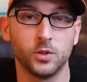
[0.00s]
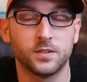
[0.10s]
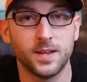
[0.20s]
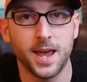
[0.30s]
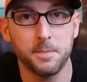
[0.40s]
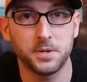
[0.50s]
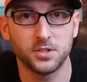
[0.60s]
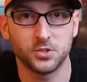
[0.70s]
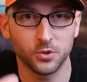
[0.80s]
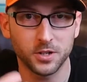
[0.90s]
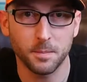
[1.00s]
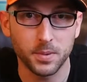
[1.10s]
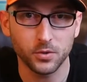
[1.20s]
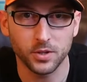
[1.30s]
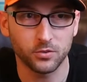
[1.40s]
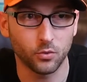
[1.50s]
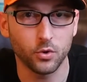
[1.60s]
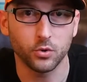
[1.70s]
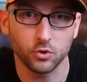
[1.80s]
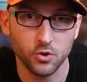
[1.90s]
What's going to happen is you're going to build this
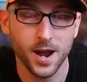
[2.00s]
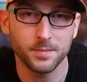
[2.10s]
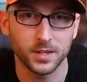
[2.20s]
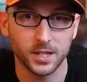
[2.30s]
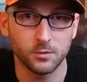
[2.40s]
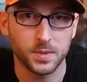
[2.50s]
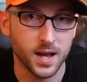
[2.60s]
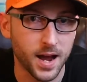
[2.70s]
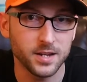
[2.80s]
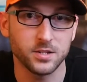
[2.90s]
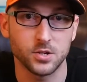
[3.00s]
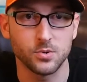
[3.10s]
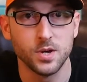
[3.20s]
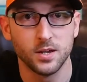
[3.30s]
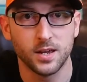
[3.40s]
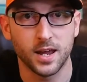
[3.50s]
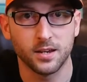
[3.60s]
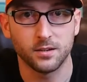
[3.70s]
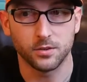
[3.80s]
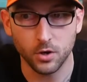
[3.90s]
loyal tribe that gets behind you,
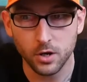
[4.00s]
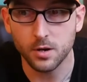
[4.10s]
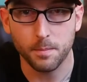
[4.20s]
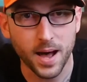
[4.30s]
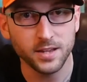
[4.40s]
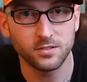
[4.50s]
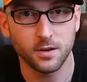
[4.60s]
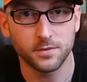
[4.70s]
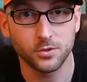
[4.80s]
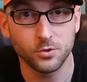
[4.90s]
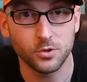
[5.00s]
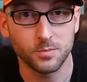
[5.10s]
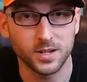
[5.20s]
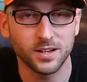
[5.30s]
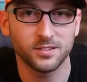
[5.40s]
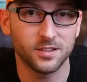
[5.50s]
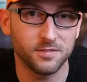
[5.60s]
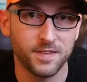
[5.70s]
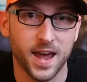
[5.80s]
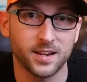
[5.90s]
and they're going to buy stuff through you because of
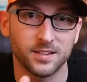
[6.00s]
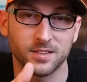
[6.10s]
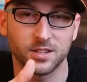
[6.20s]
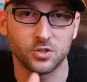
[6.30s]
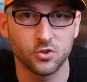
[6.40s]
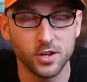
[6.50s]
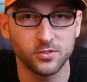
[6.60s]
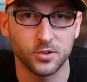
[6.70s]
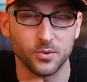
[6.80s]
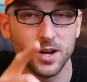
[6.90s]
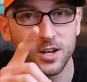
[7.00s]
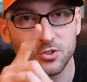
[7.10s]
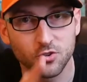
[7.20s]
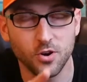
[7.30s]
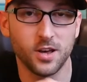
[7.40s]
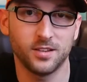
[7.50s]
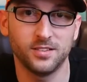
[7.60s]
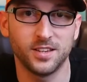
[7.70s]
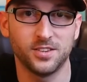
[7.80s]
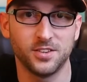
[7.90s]
the fact that they trust you.
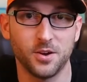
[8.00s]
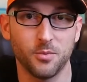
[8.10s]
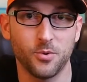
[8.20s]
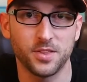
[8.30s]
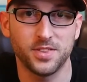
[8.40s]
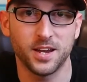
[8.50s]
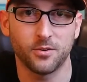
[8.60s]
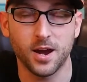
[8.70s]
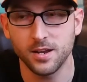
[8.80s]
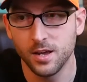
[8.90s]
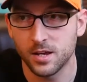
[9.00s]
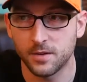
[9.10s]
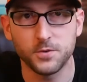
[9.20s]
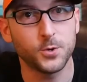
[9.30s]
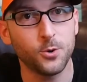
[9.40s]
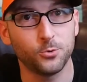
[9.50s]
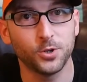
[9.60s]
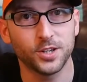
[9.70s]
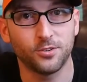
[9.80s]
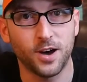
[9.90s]
Trust is the number one thing, right? If you go
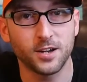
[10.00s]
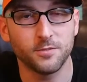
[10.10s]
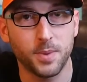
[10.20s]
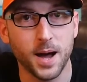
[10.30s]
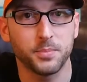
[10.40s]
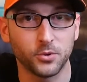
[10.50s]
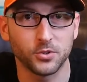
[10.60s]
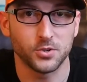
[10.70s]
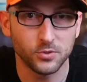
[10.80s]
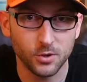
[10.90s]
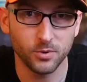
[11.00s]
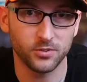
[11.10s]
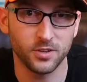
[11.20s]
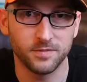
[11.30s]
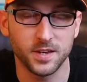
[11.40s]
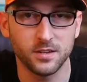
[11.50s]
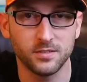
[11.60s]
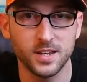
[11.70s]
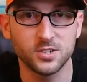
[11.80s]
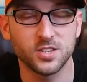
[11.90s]
look at a lot of popular YouTubers in the
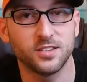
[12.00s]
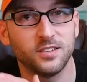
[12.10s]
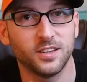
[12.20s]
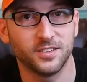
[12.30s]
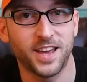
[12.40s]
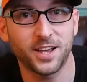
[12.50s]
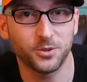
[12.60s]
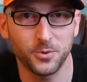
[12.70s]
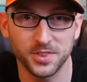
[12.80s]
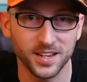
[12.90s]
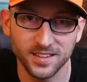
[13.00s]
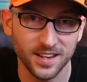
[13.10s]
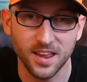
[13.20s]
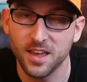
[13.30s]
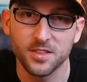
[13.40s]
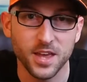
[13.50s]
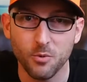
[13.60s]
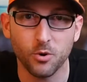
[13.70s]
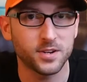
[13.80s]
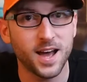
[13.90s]
fitness niche, this is exactly what they did. They
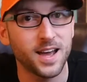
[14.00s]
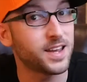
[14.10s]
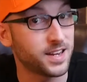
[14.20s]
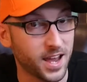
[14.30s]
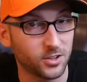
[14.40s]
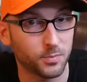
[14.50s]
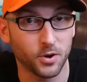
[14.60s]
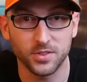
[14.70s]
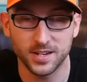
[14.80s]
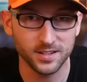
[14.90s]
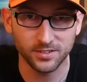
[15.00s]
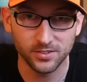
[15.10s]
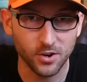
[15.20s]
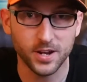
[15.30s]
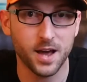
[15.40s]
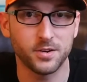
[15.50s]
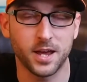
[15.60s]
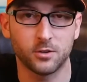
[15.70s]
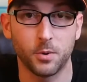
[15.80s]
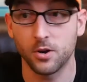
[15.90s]
were not an expert. They didn't start out an
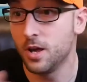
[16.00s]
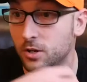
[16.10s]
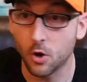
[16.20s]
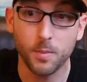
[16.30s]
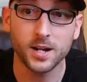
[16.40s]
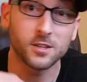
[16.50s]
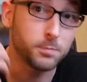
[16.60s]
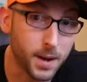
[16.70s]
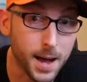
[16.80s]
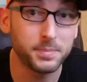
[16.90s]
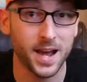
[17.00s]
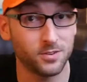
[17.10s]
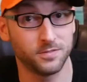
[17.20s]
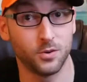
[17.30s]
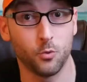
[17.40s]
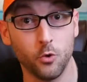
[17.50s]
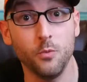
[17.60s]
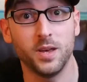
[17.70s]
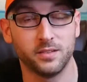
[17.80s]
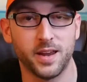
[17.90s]
expert. Nobody has popped out of the
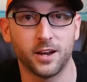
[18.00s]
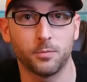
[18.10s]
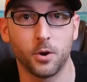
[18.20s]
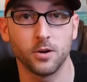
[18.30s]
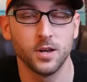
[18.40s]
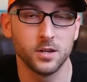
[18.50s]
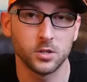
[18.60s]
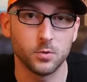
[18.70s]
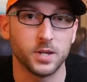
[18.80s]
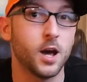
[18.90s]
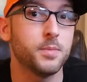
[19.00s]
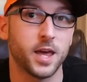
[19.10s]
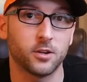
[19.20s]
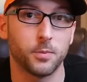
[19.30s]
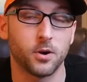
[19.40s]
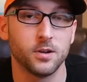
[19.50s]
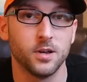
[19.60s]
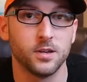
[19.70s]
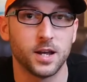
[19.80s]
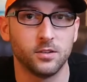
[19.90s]
womb as an expert. You become the expert.
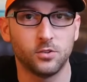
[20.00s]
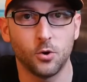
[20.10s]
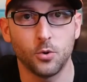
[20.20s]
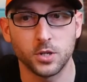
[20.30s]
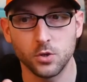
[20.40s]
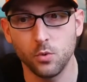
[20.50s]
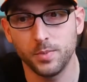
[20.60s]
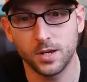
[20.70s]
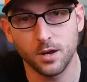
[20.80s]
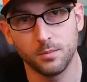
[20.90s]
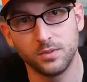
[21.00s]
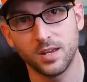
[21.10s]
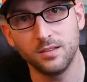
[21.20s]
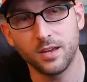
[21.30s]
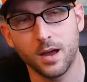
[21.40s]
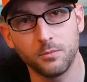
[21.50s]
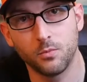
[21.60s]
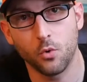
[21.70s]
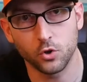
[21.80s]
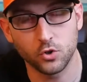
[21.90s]
And so you will become 10
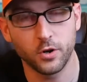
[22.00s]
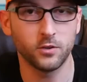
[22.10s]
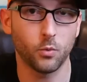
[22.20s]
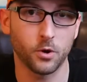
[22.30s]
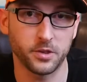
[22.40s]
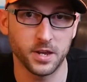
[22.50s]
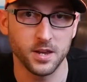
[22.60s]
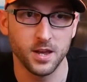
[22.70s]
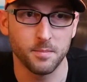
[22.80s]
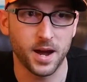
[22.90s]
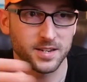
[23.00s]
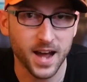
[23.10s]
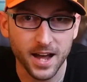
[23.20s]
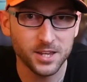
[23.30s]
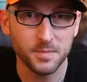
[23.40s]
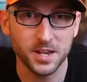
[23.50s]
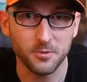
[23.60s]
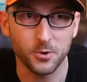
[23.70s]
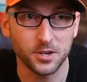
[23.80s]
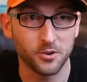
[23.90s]
times more trustworthy by
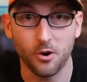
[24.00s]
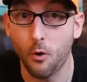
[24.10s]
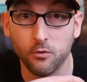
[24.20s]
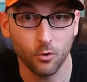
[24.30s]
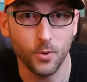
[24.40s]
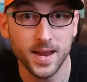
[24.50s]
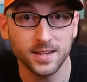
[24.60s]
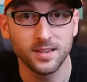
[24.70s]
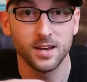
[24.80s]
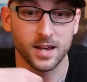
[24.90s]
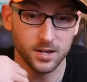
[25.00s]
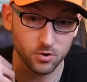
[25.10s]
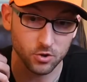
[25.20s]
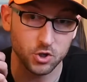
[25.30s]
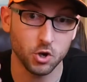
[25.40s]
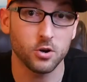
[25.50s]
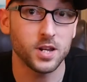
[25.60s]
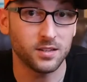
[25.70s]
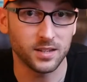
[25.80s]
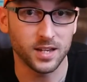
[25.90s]
documenting when you're overweight and your
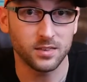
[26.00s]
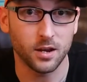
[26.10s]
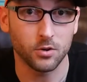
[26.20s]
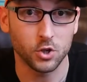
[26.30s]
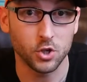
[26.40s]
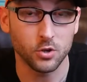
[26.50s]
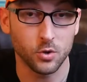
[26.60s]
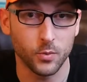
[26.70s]
journey to get there to show